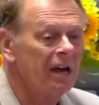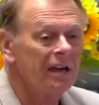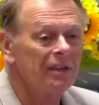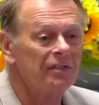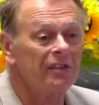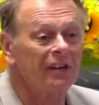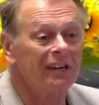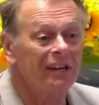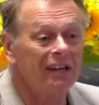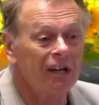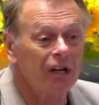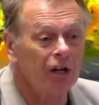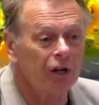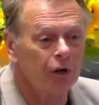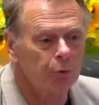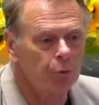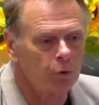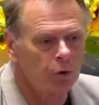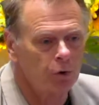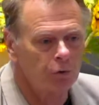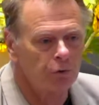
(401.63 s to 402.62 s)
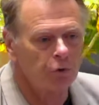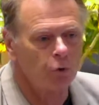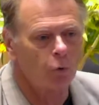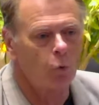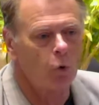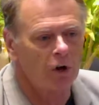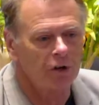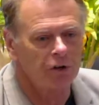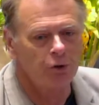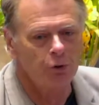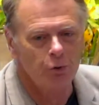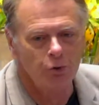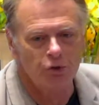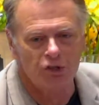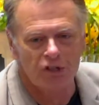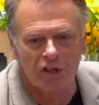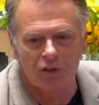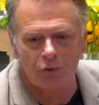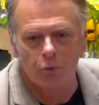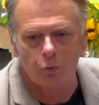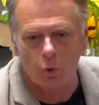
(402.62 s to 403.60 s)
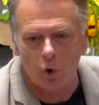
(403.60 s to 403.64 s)
the hero, the one who
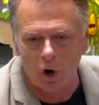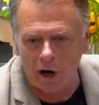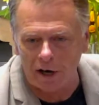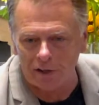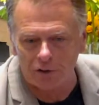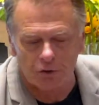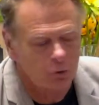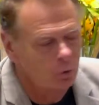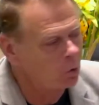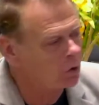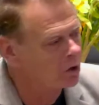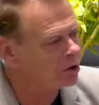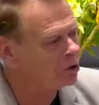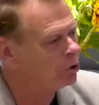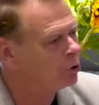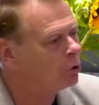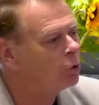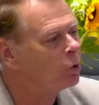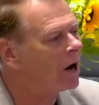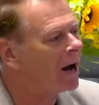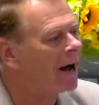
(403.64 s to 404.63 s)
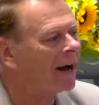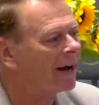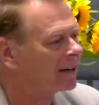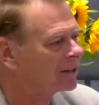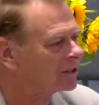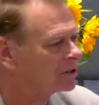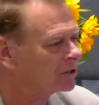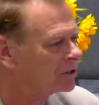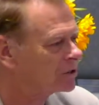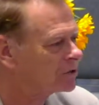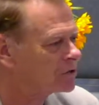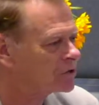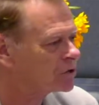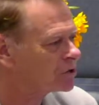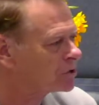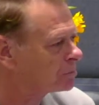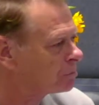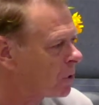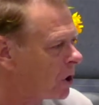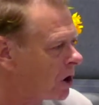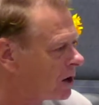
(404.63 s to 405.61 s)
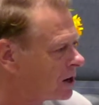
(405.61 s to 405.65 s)
did right, the one who acted
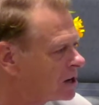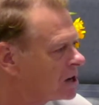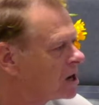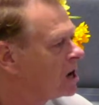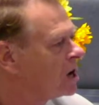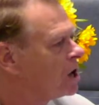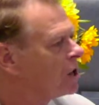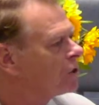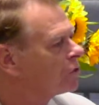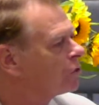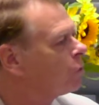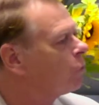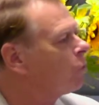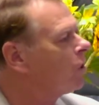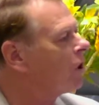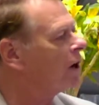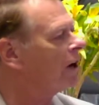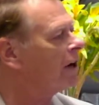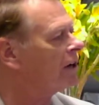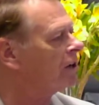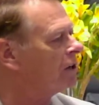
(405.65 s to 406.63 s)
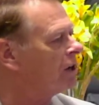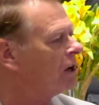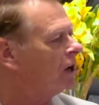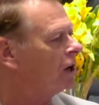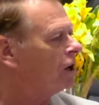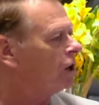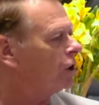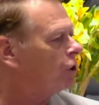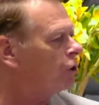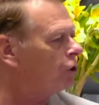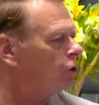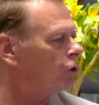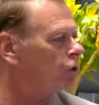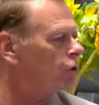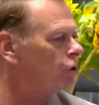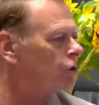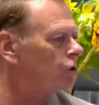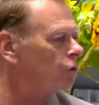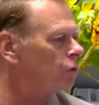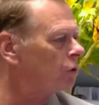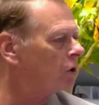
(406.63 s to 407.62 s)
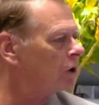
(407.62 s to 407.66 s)
smart, the one
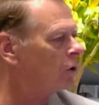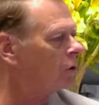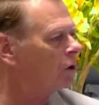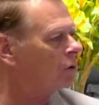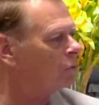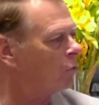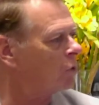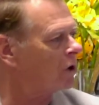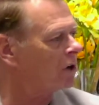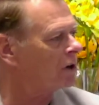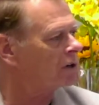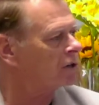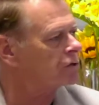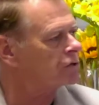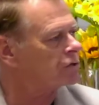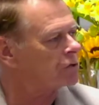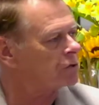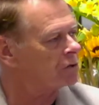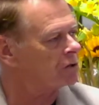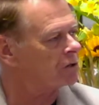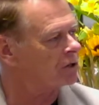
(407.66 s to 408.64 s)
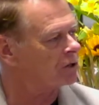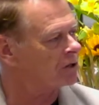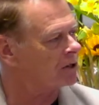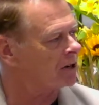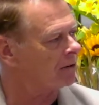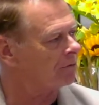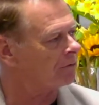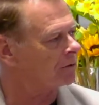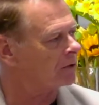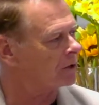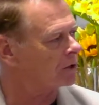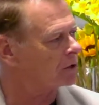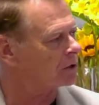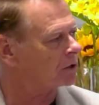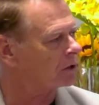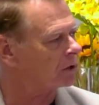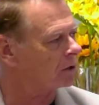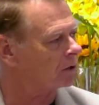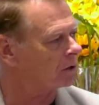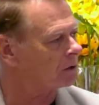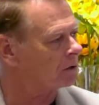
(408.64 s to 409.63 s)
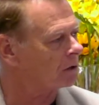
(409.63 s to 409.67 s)
who was the
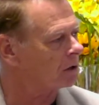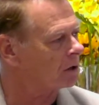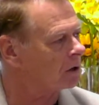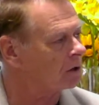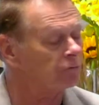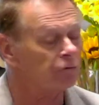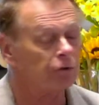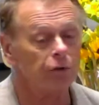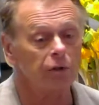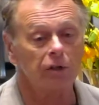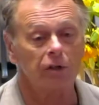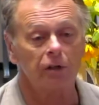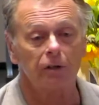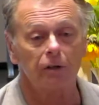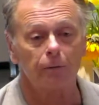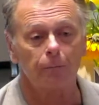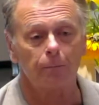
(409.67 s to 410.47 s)
definition of good.